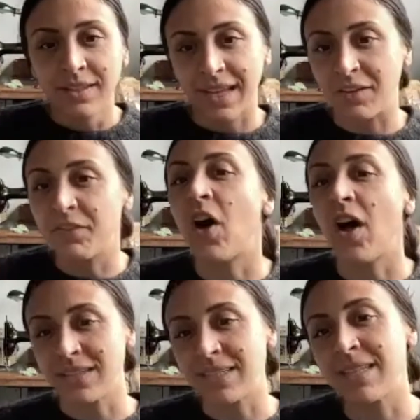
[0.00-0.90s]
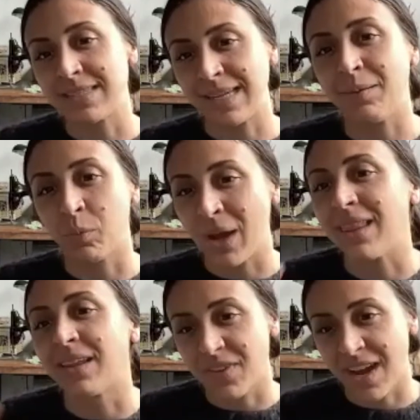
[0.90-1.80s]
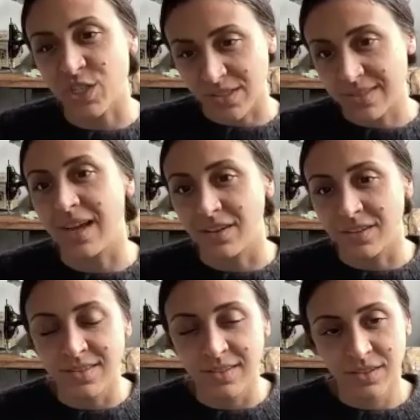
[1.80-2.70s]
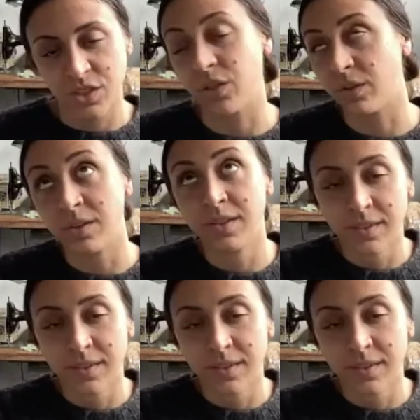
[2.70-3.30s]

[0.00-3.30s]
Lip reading: like fall into the same way that fashion sells too,